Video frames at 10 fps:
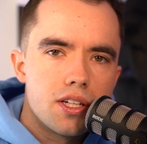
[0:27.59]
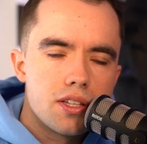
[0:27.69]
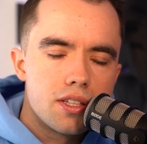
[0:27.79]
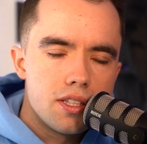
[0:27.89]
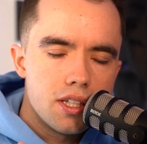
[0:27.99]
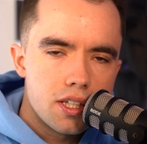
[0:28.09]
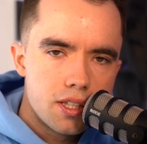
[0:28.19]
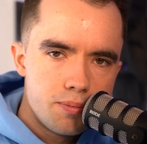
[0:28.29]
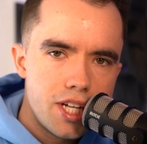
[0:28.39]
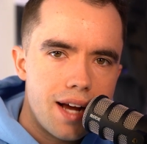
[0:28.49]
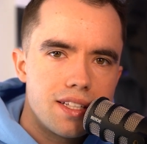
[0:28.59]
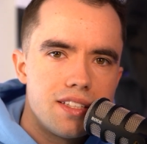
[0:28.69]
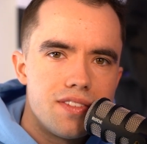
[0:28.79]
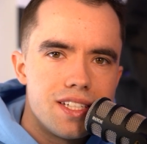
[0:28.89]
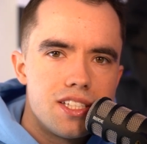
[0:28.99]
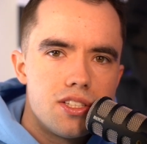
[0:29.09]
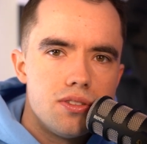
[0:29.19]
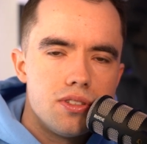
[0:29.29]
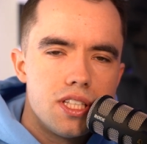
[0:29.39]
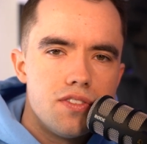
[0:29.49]
The objective is
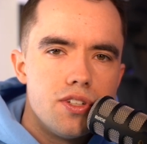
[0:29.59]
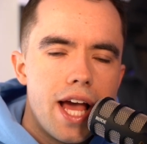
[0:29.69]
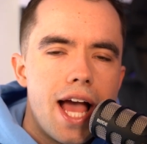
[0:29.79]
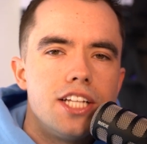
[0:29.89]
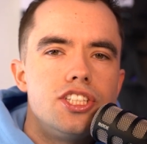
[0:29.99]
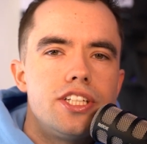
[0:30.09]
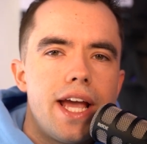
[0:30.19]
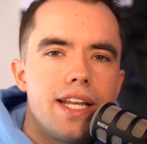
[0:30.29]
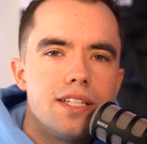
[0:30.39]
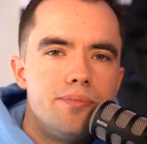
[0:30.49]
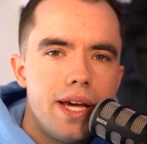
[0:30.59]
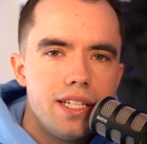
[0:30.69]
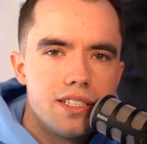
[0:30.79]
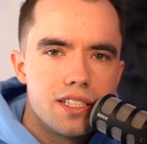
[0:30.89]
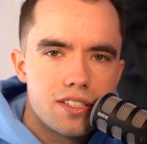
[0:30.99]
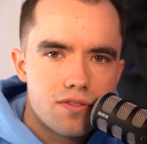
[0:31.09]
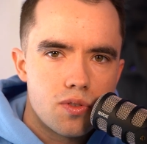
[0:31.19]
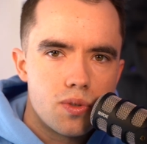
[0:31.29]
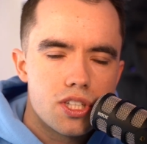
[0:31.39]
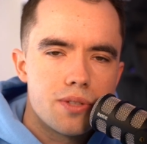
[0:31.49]
to give you an educated basis for
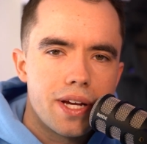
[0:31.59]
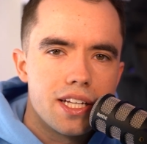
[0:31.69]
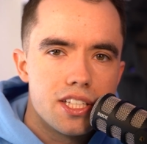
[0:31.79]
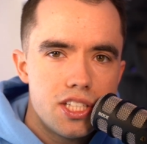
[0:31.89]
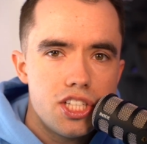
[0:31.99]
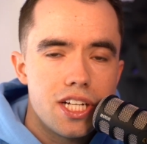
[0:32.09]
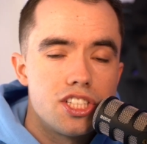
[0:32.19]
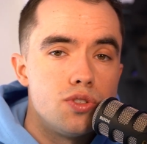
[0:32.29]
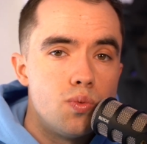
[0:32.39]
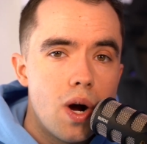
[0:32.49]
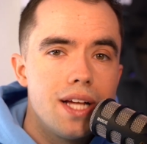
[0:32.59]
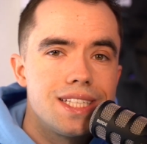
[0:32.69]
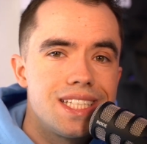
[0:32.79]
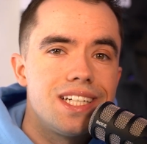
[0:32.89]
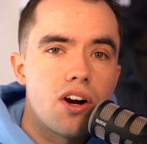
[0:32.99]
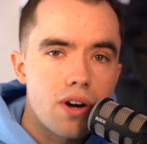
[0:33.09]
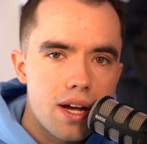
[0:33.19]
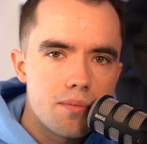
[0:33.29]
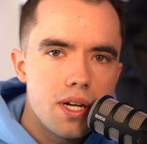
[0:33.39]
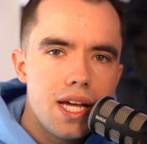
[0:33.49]
which to make a decision as to what
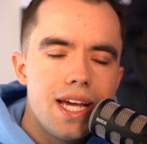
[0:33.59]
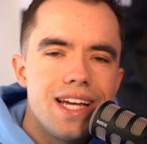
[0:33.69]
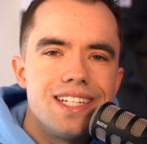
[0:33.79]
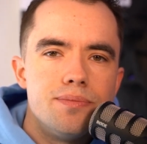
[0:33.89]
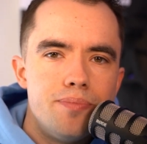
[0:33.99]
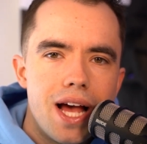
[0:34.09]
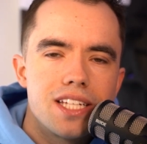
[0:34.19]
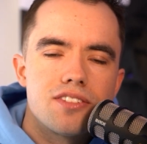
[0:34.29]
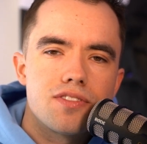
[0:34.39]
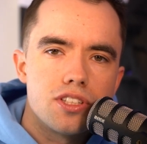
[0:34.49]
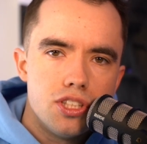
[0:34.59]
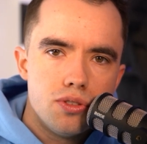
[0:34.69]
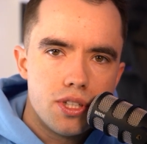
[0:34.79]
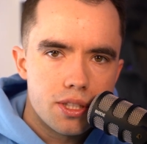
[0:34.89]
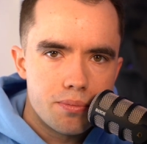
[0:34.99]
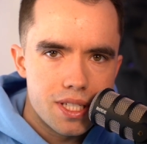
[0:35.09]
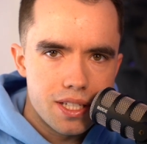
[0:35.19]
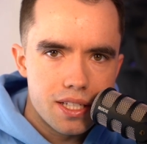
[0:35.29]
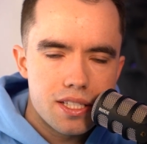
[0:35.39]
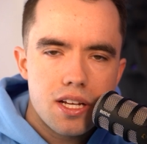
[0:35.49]
CRM is best for you and your
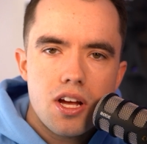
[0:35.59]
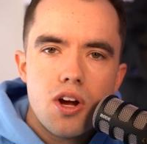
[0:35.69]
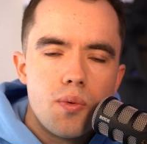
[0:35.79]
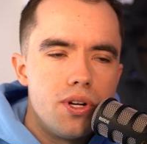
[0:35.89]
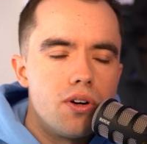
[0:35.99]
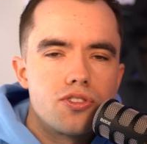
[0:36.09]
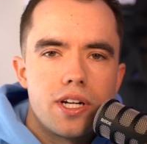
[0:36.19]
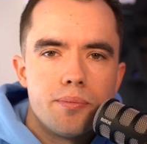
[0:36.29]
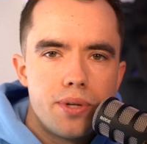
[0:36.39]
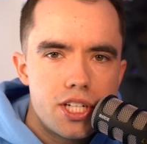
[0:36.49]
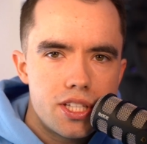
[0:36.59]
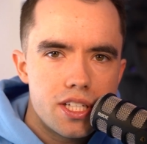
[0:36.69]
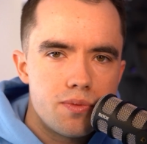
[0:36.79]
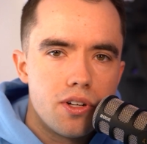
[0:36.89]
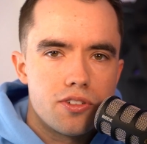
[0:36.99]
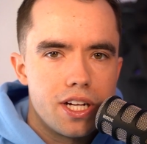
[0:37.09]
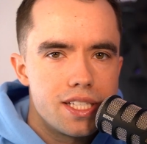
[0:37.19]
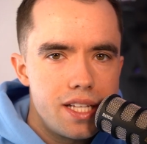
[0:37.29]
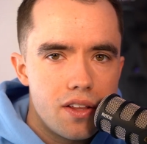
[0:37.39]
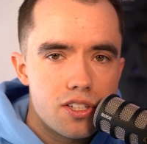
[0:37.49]
business. We don't try to pitch this. We don't try to
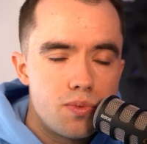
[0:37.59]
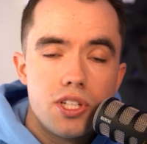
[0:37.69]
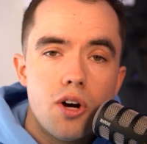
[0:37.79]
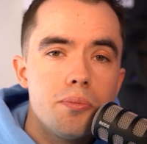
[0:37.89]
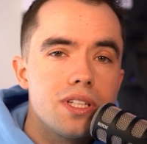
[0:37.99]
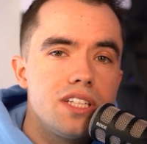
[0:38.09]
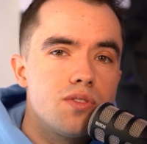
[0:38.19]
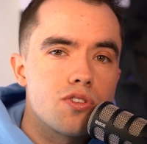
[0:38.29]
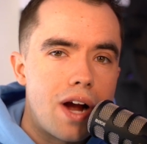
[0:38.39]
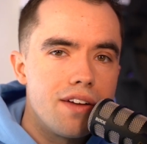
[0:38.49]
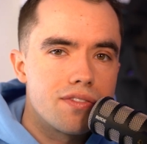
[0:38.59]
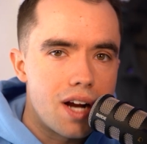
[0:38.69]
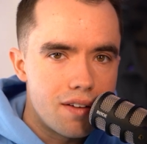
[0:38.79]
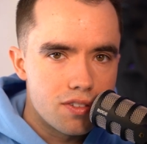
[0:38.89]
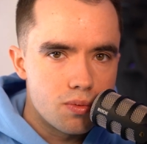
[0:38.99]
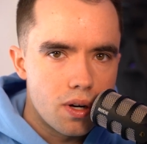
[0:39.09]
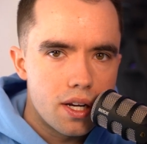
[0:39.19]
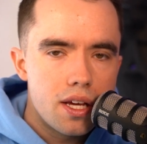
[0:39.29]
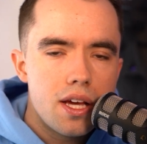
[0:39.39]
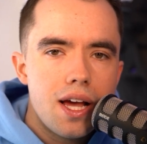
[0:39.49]
sell this. We don't believe we're right for
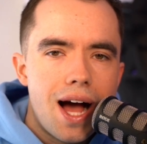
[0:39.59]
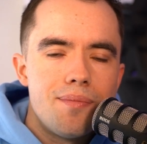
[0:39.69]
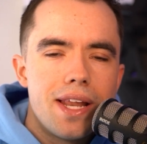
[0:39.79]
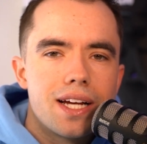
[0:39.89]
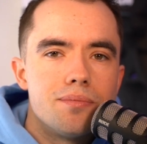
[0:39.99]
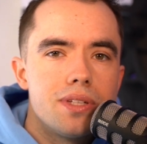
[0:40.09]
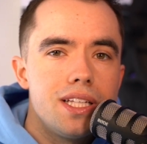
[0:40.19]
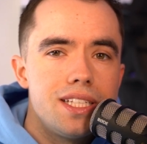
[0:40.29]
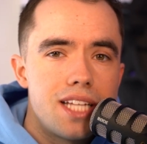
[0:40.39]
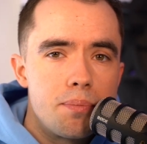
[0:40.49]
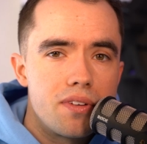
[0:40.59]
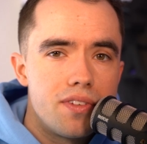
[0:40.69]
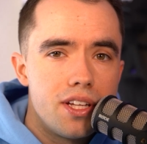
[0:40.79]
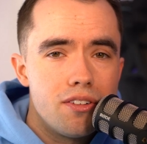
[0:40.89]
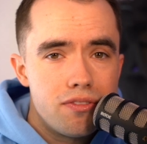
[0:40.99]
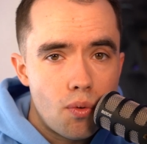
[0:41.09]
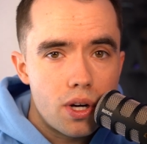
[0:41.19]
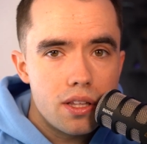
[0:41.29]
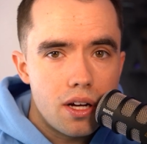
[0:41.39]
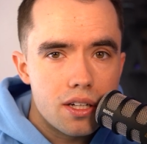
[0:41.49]
everyone. I've made a completely separate video,
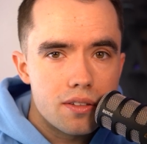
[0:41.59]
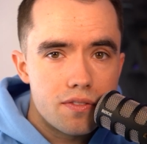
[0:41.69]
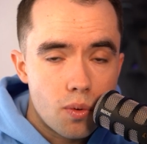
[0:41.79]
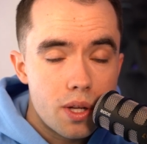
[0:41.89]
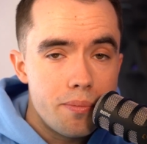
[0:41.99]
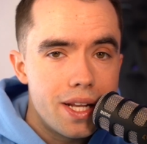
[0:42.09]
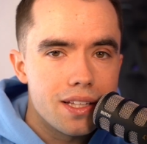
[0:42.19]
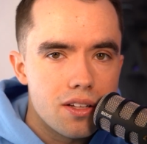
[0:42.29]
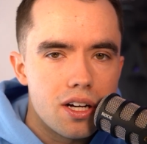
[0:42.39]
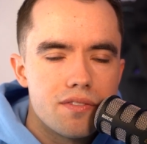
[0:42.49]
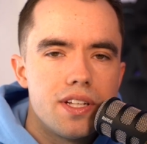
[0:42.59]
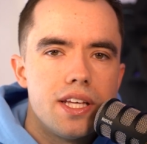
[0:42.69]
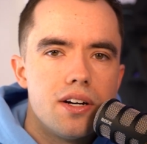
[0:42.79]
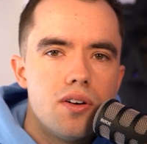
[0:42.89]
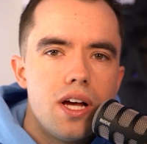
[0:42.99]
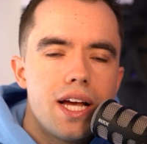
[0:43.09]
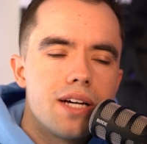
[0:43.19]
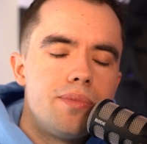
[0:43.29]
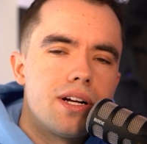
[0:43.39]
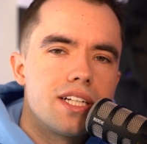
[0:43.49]
40-minute long video
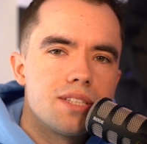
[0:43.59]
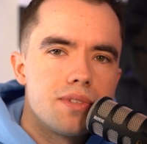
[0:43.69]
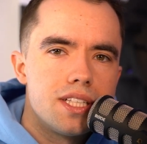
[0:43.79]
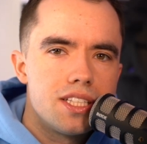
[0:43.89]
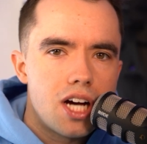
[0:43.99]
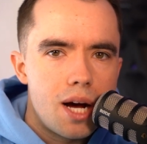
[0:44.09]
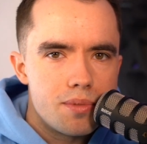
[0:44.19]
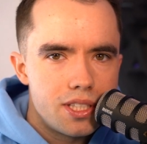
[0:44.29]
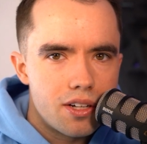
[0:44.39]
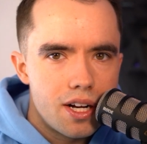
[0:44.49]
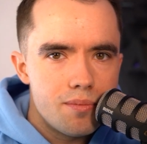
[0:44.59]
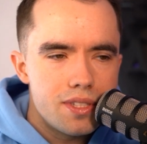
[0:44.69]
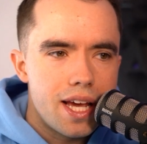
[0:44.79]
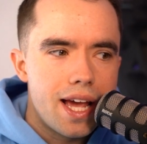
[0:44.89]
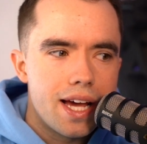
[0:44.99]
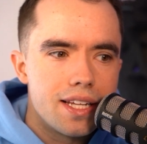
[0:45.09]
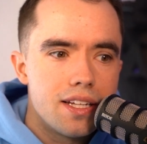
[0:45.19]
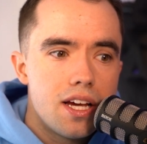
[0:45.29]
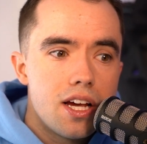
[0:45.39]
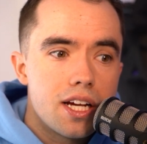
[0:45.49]
comparing some of the top CRMs and
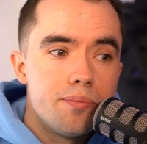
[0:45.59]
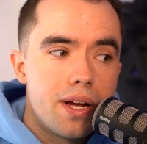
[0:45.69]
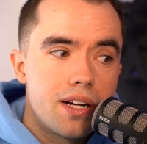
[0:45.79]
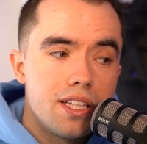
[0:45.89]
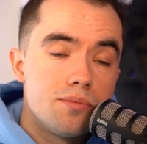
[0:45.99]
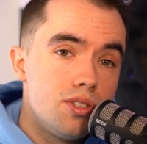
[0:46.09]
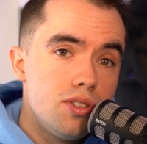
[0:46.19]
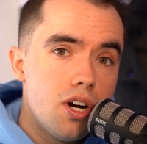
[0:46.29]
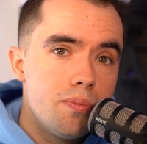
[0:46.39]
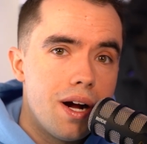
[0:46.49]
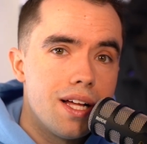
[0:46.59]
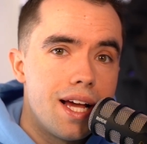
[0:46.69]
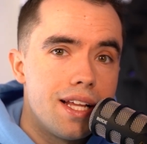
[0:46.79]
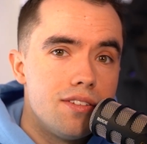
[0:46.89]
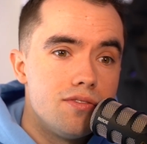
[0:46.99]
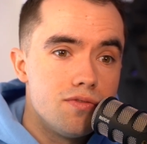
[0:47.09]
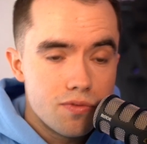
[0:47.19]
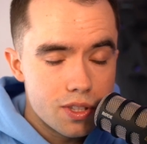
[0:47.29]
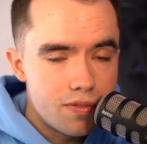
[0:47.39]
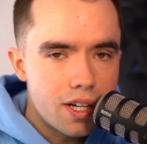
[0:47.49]
comparing them to Copilot, and
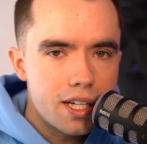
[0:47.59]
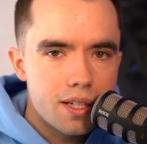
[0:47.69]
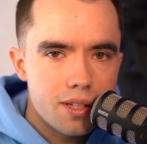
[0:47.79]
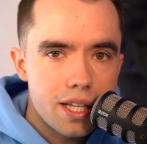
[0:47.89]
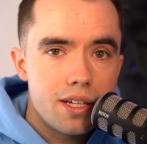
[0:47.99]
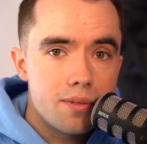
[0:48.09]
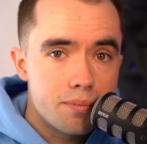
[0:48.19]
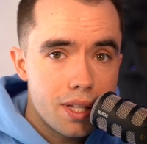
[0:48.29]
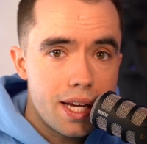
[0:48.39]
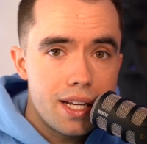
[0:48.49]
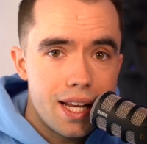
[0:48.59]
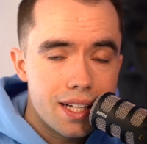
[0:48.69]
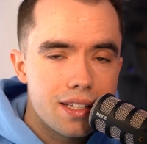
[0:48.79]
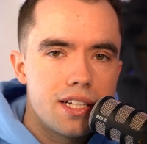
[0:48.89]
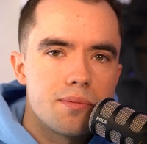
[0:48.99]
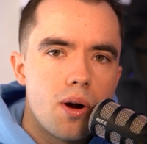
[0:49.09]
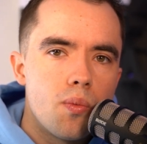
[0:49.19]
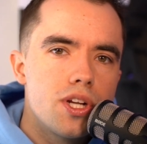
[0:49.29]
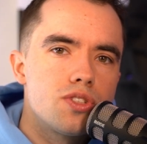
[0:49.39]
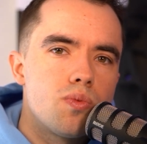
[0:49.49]
was very plain and clear about
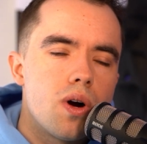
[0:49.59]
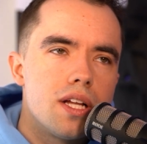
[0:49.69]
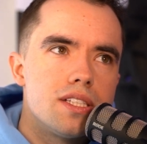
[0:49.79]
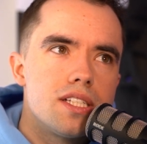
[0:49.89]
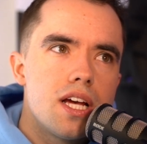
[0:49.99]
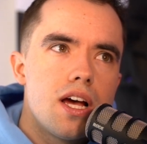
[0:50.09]
which ones